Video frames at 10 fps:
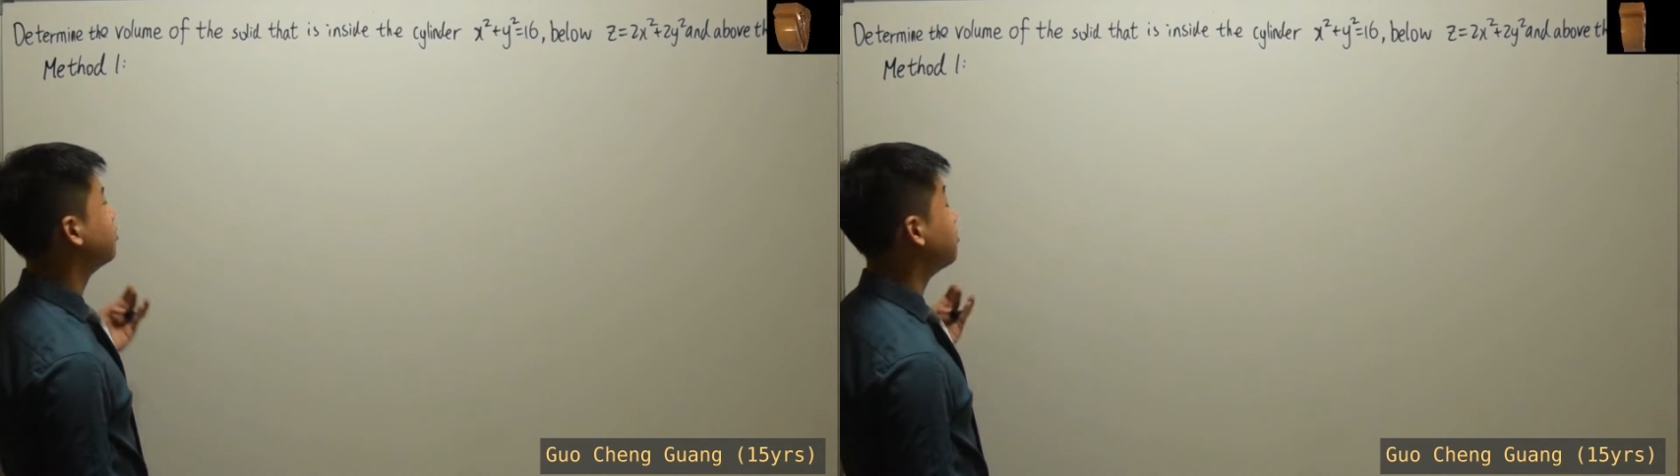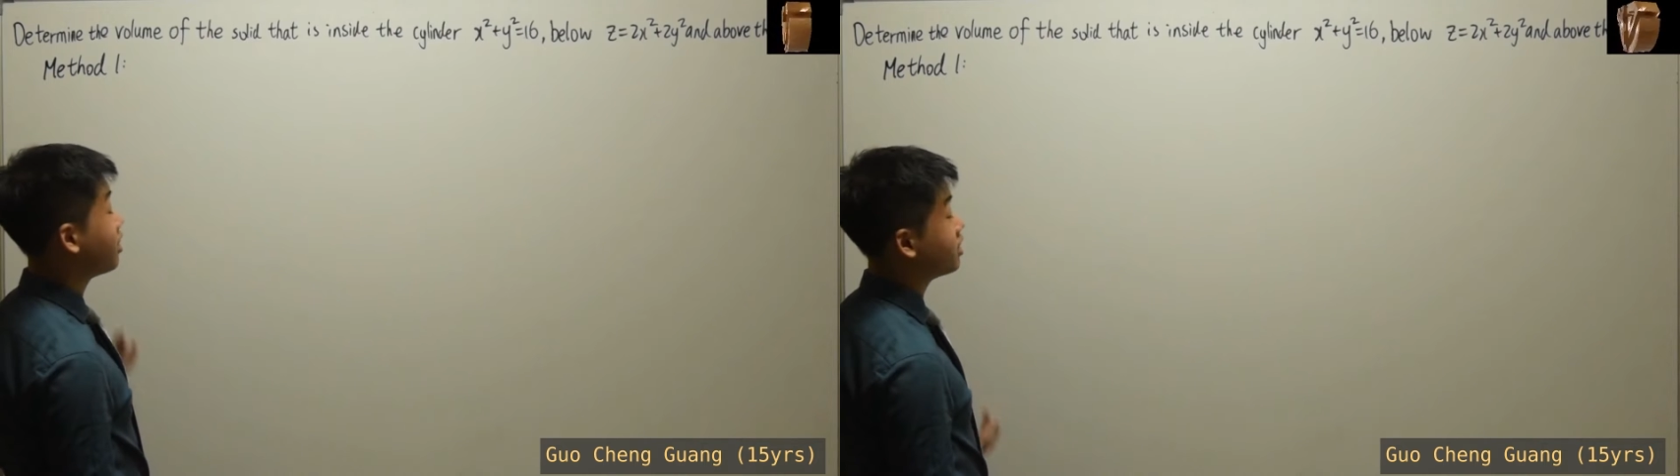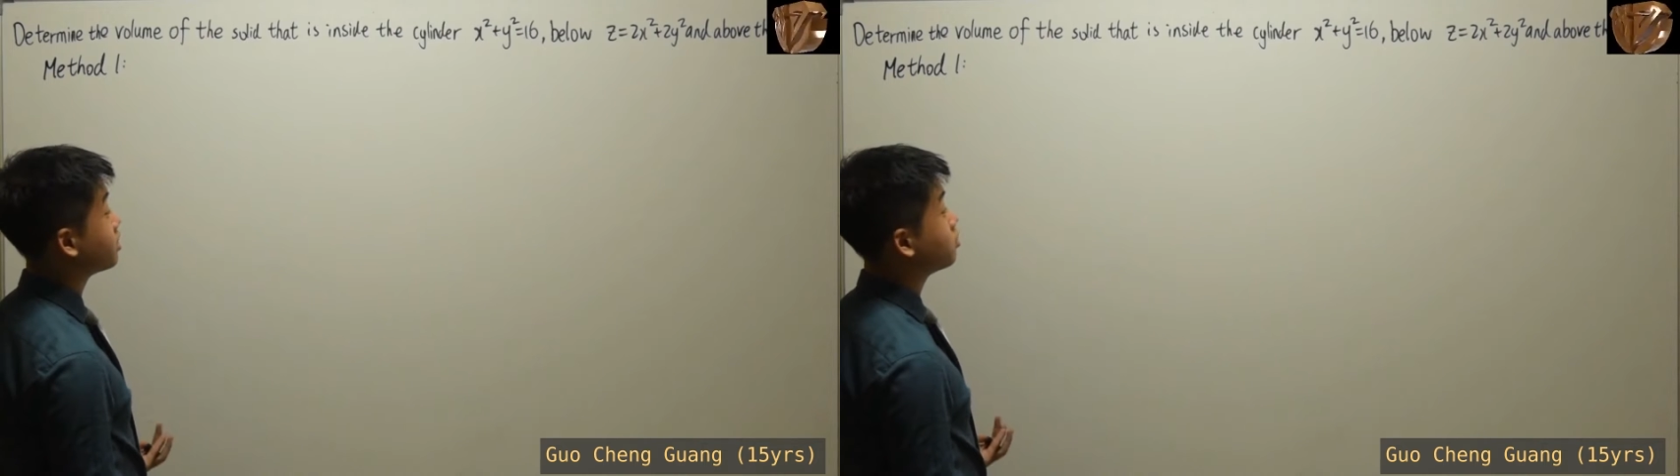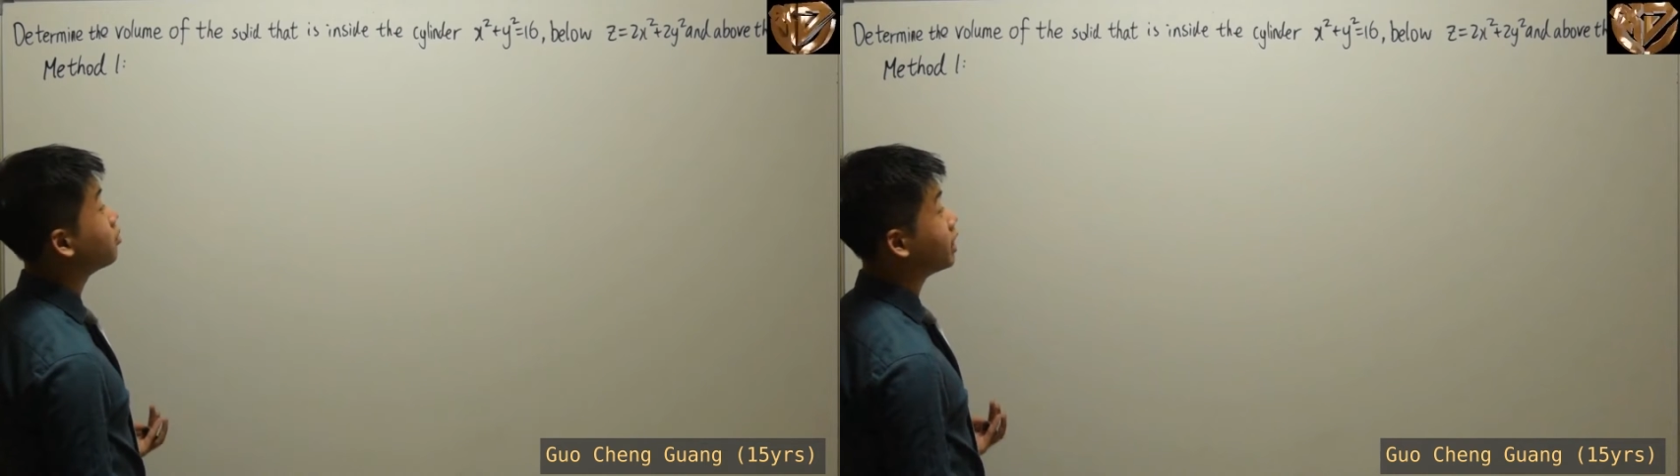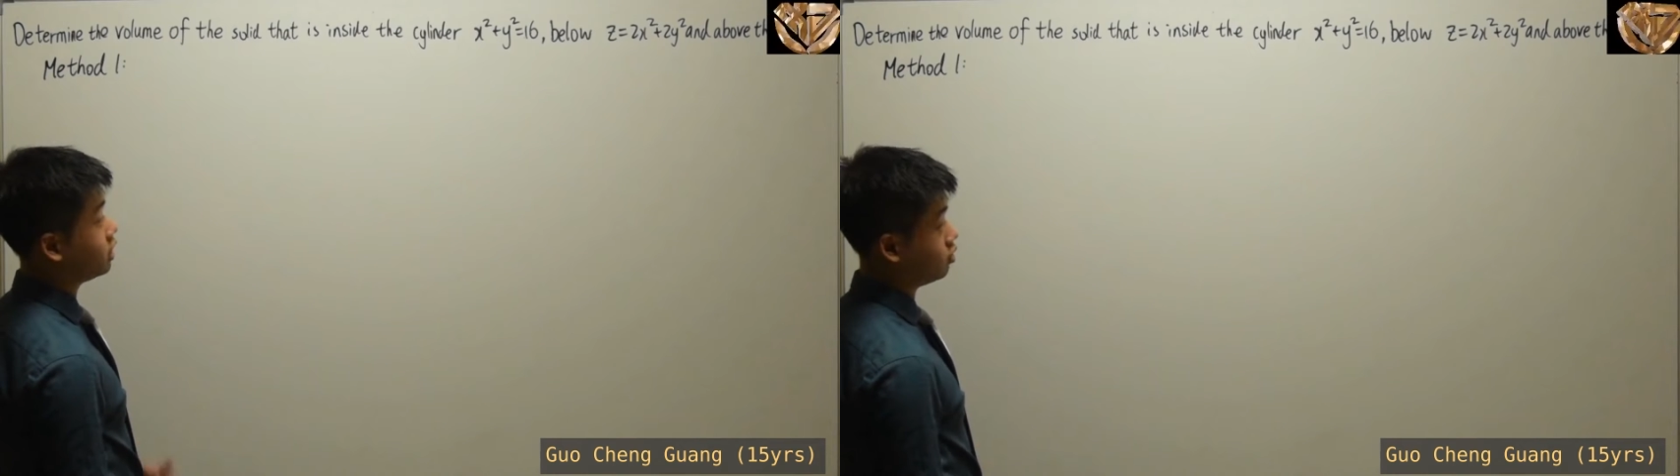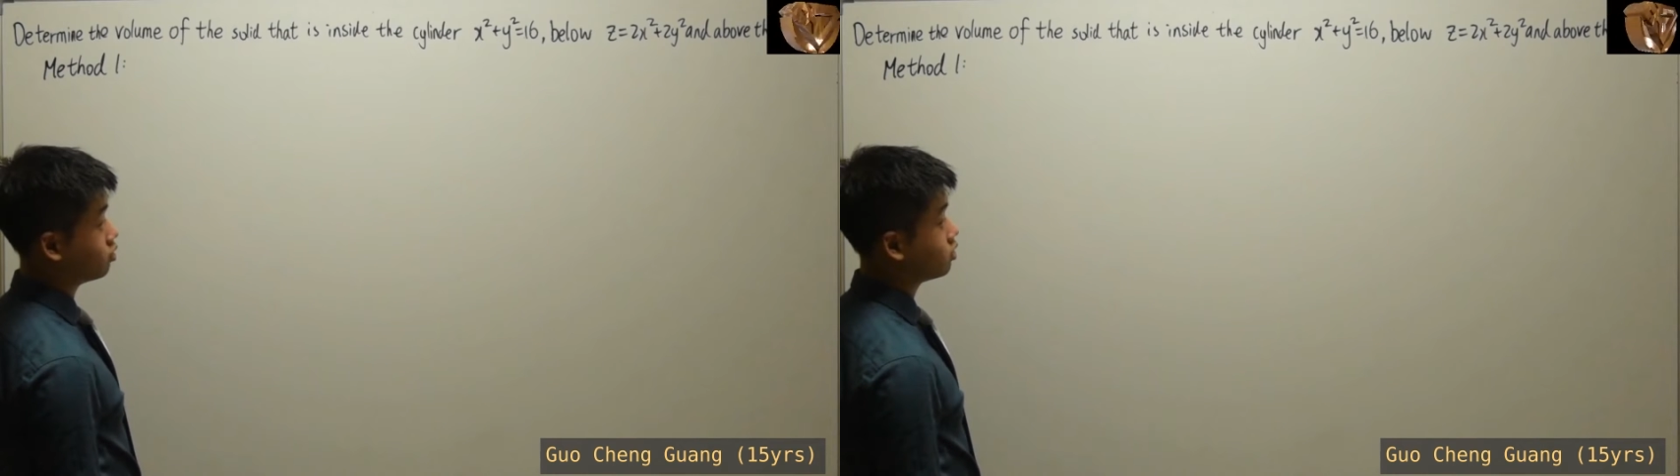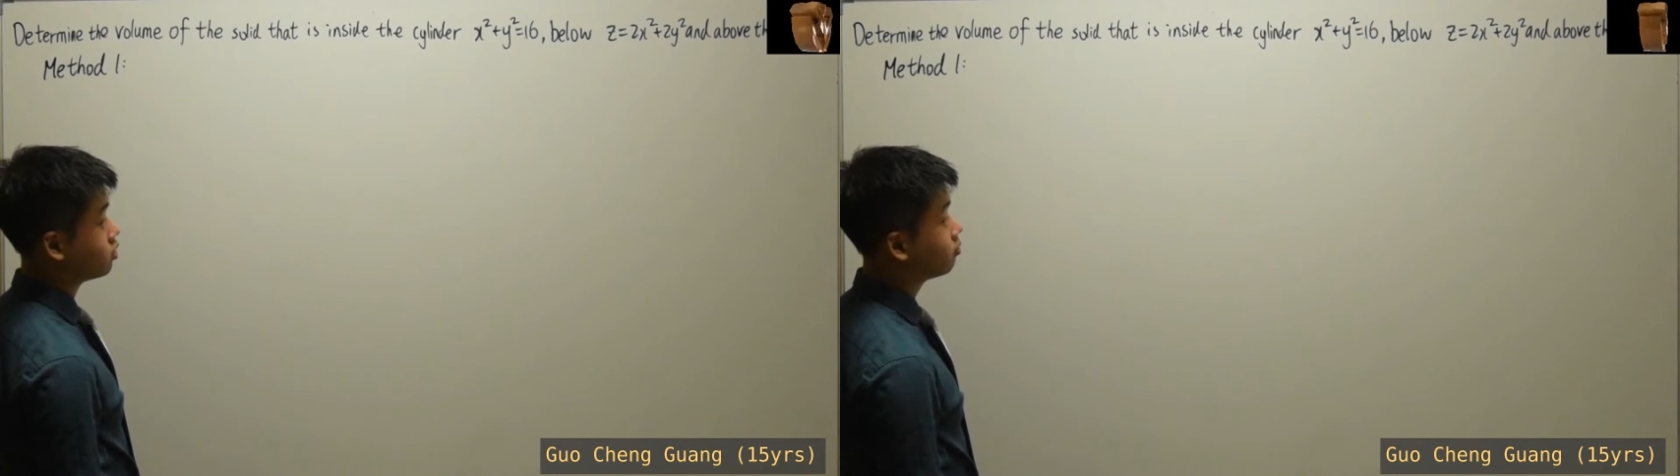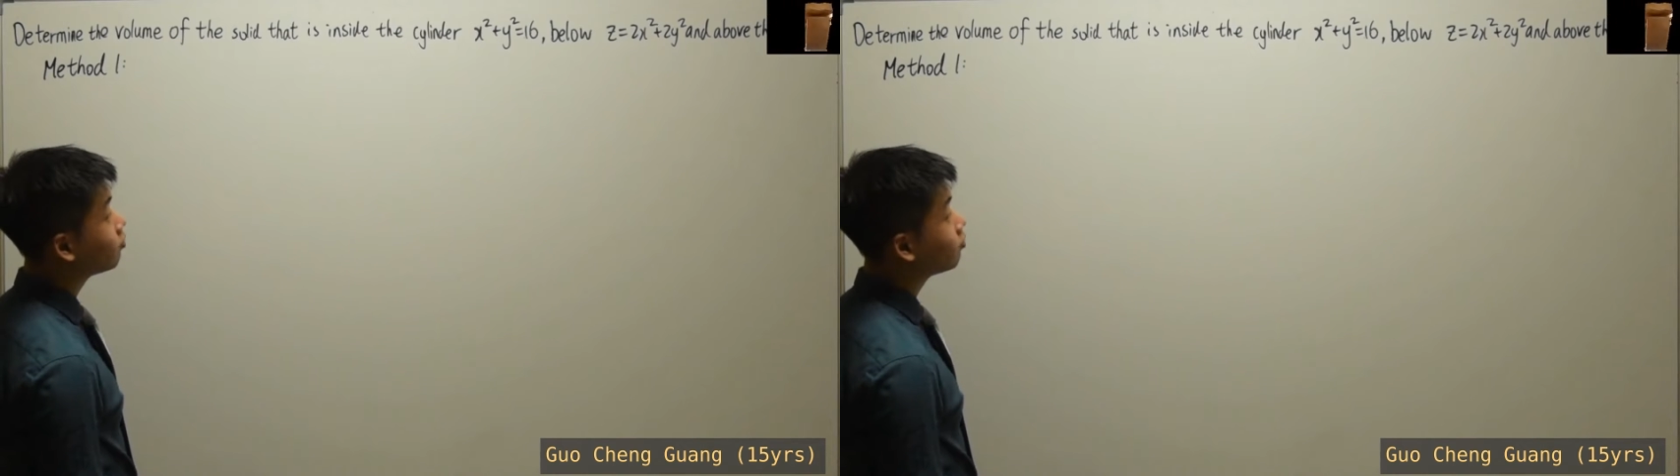methods you might use,